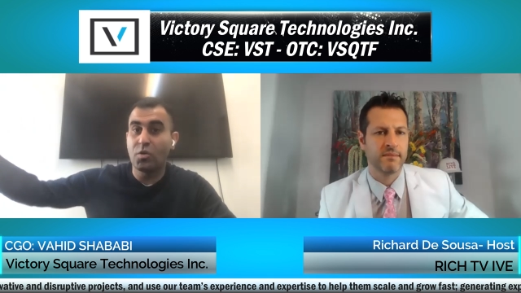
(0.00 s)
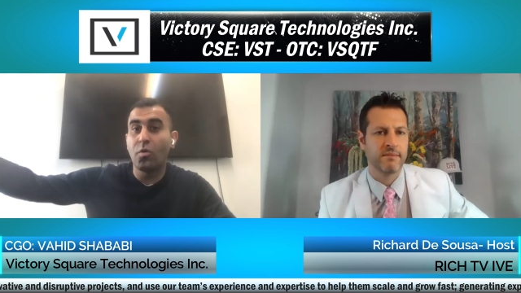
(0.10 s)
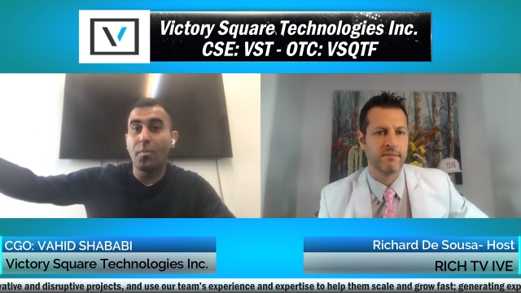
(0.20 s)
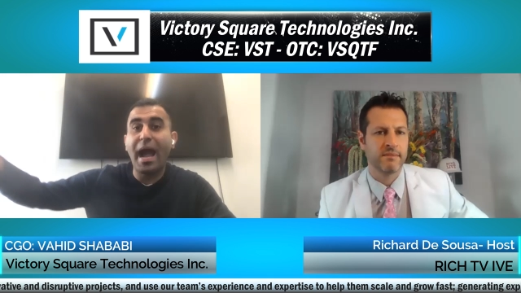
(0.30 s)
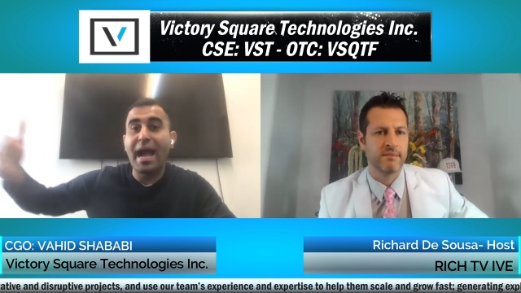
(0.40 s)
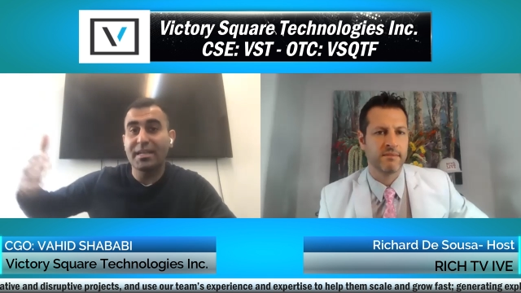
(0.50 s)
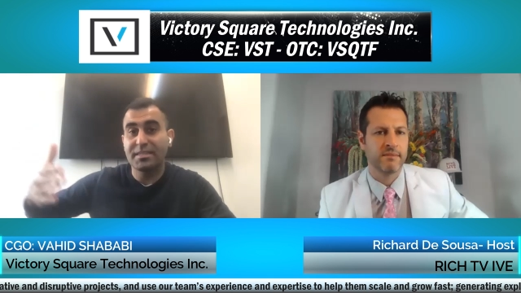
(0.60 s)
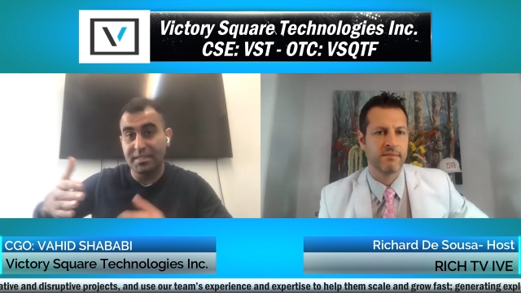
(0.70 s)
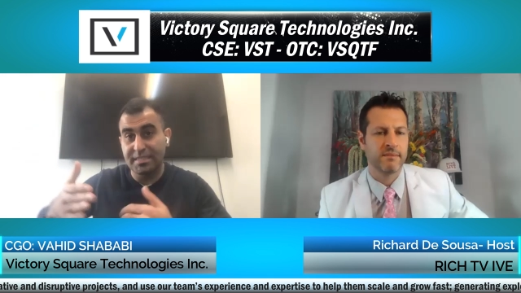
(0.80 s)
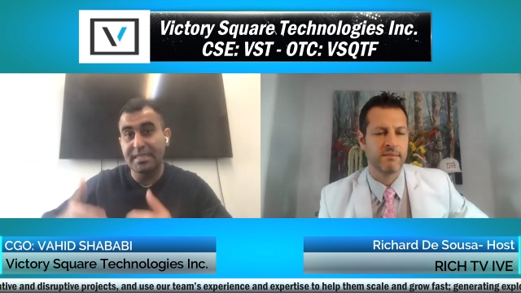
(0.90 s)
Speaker 1: go back
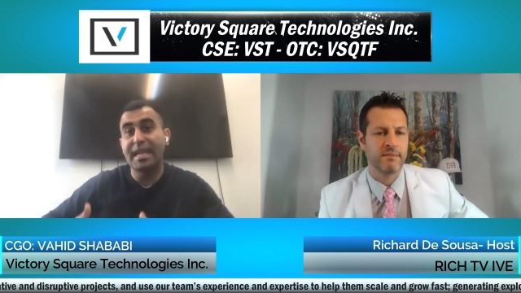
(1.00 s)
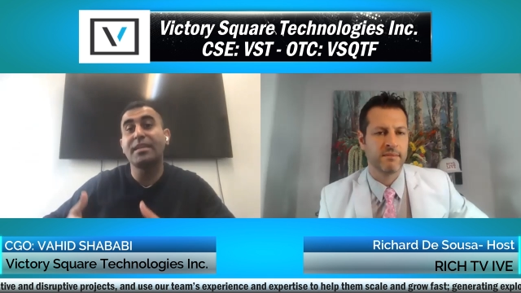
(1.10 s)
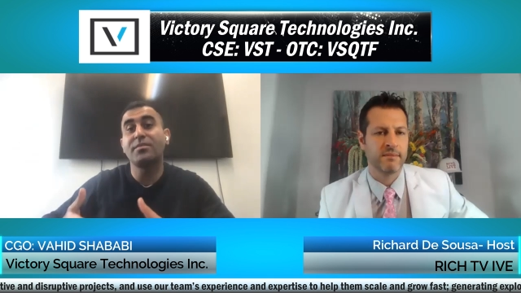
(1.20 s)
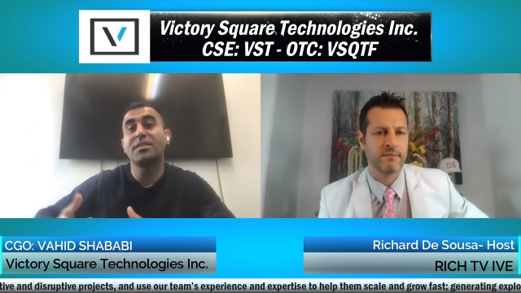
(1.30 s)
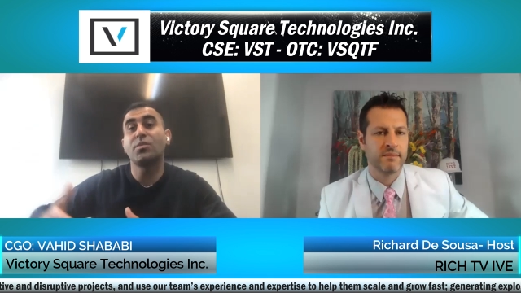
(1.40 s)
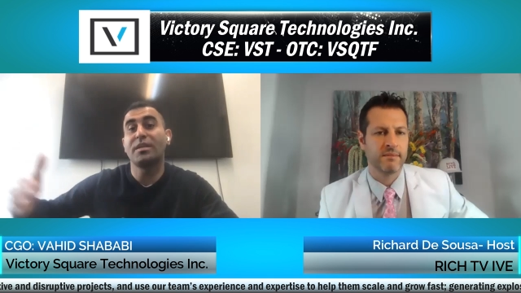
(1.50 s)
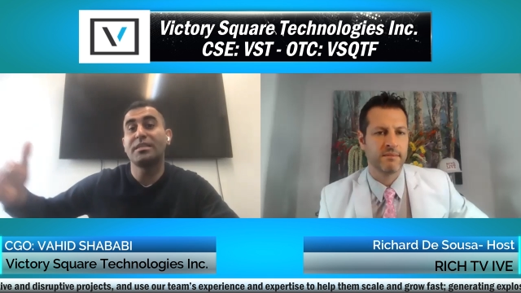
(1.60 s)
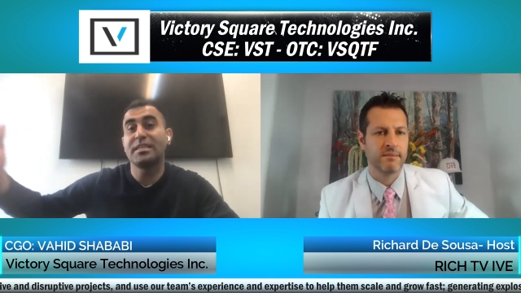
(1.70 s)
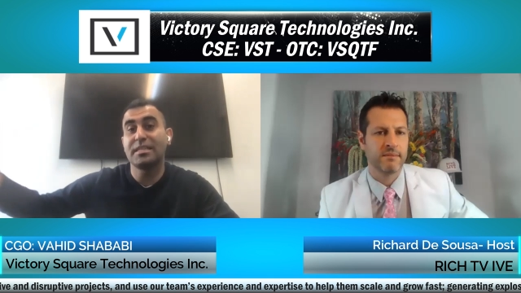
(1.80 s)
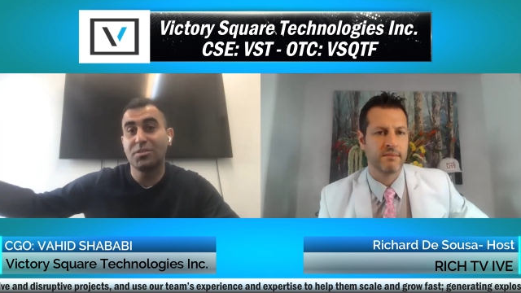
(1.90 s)
to today to see what
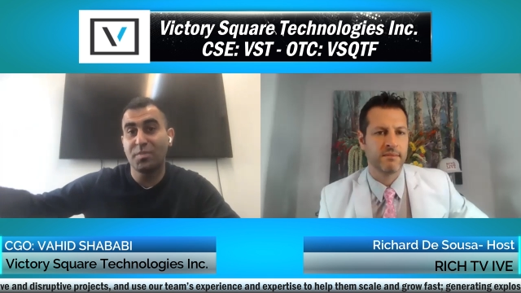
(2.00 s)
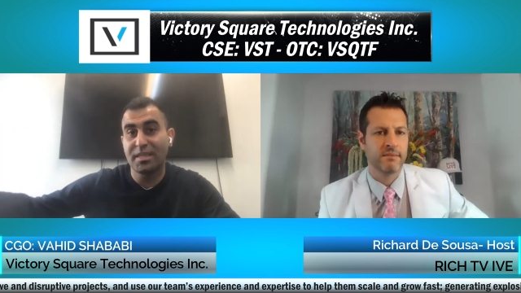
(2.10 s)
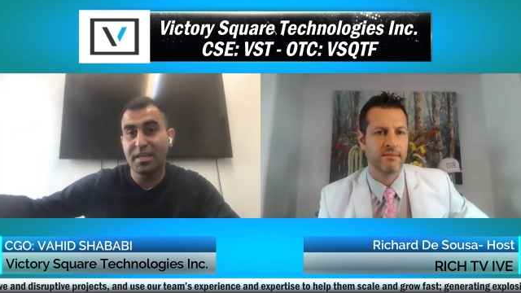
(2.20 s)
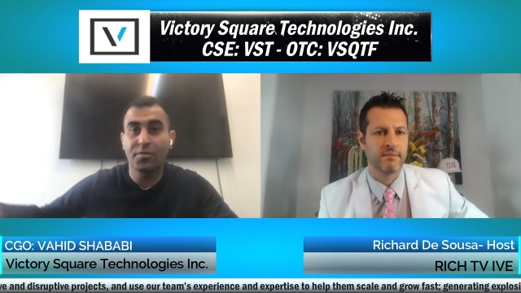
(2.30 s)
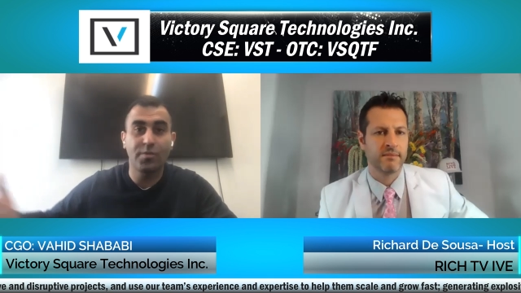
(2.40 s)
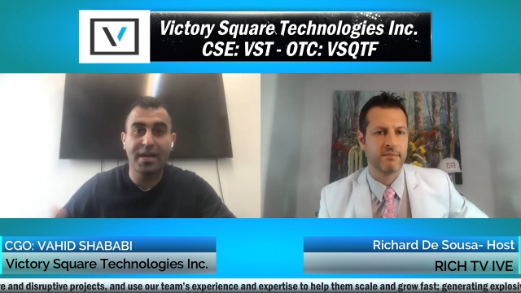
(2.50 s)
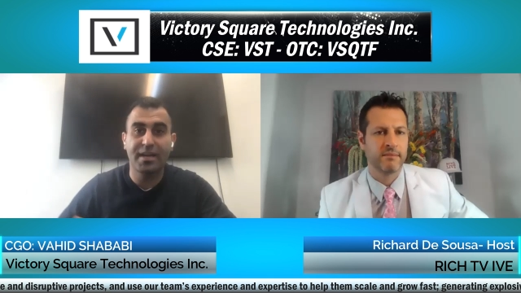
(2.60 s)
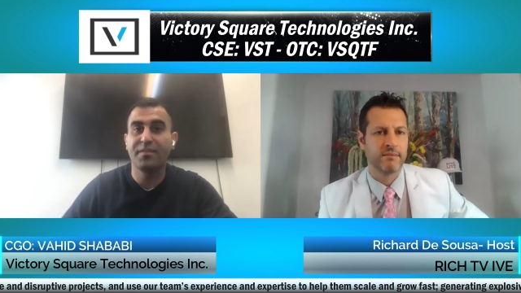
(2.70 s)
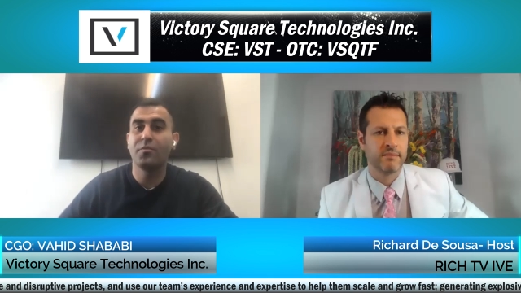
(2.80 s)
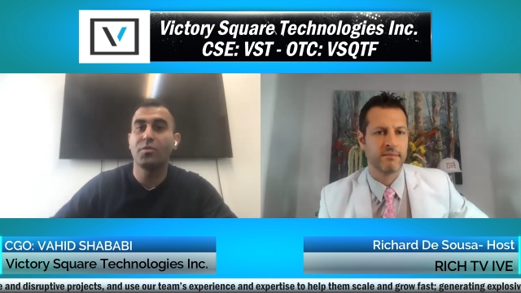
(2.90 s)
is needed to be done, rather
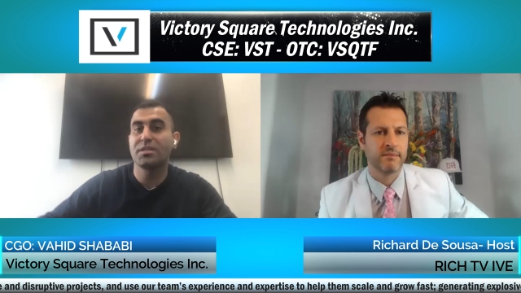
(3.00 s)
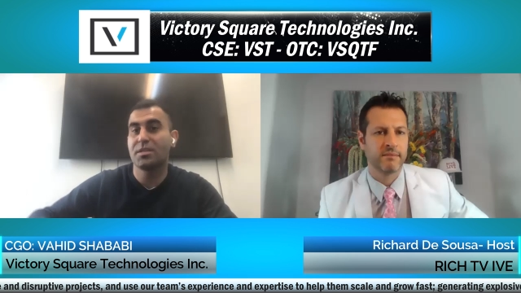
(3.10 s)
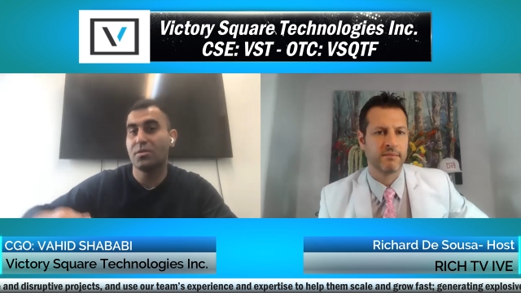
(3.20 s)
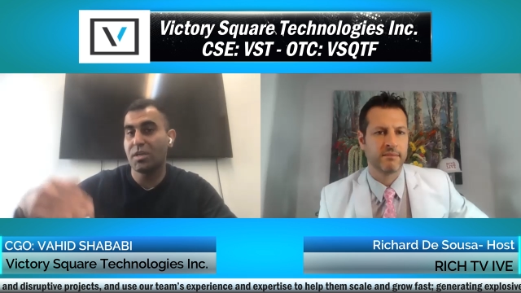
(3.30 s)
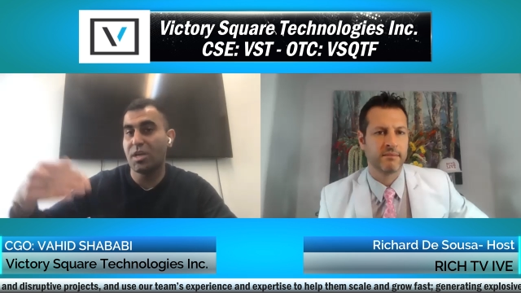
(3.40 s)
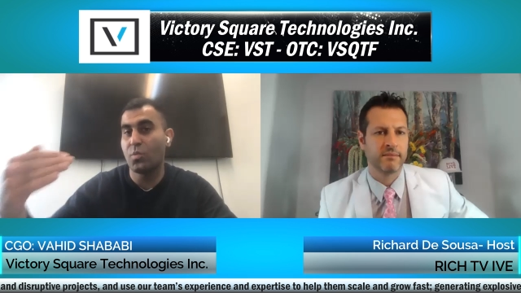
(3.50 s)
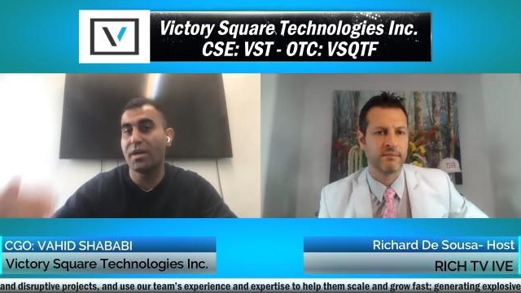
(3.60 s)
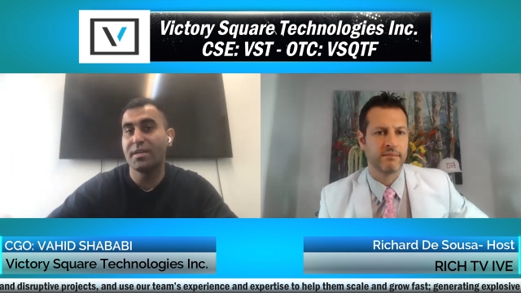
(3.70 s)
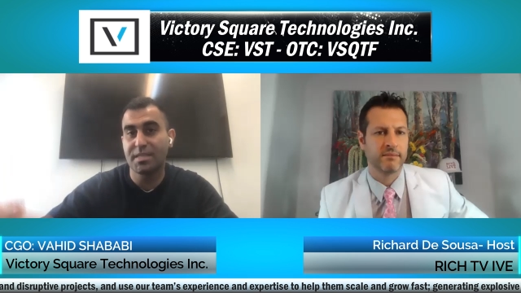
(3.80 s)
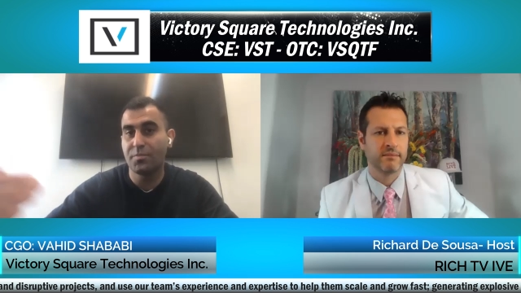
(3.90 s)
than focusing only on
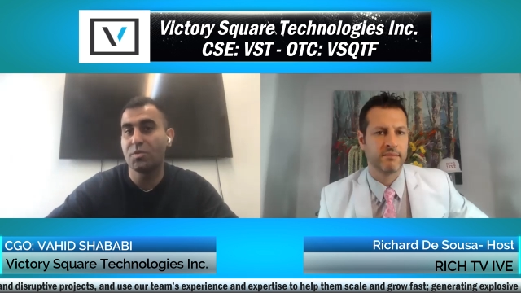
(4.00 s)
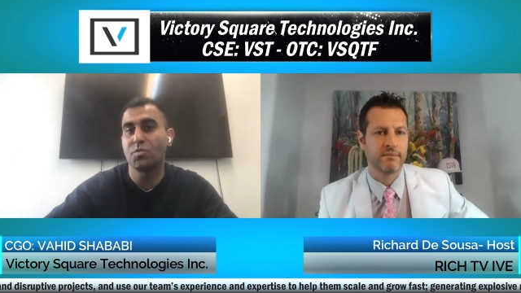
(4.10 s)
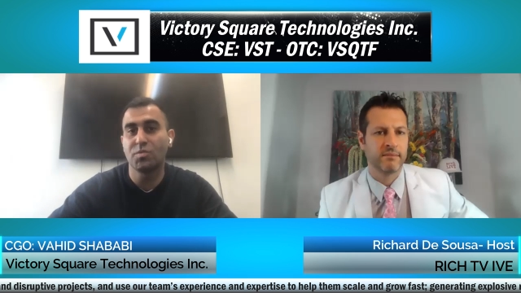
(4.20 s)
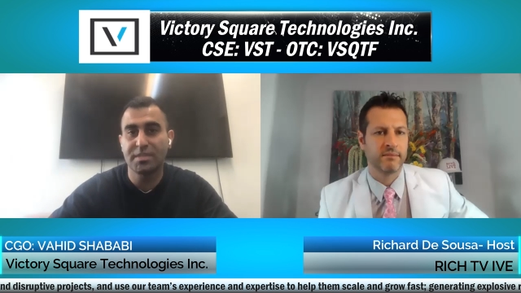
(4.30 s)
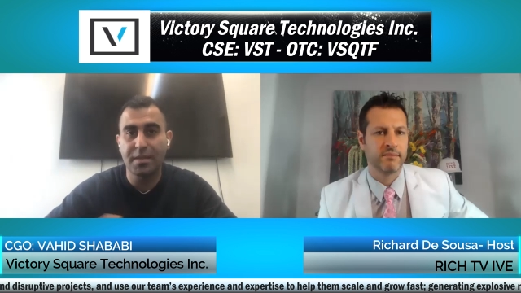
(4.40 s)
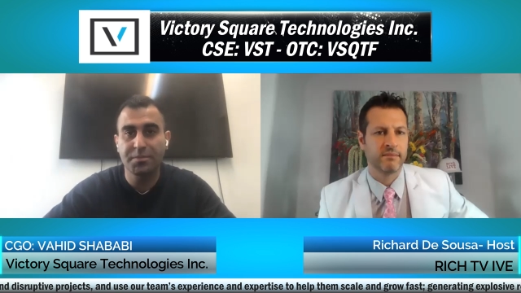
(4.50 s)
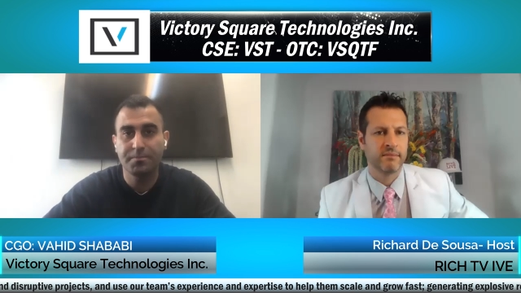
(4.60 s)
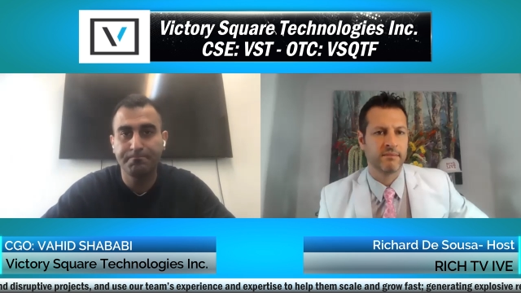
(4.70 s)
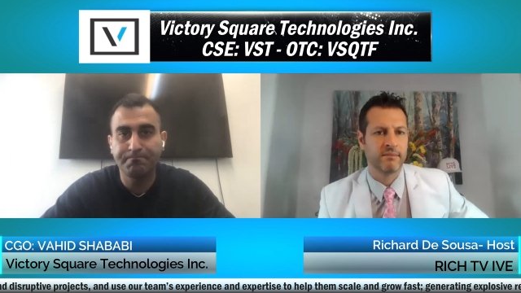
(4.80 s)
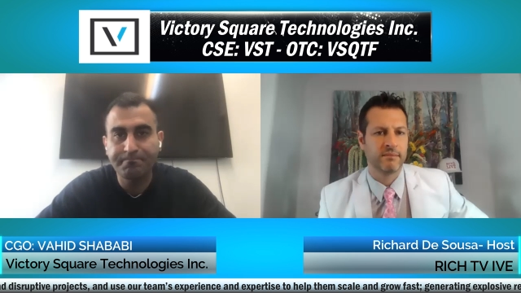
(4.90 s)
one step or two
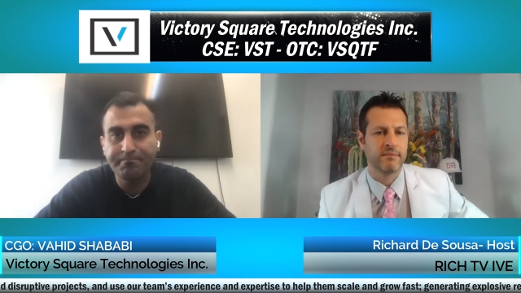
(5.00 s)
steps.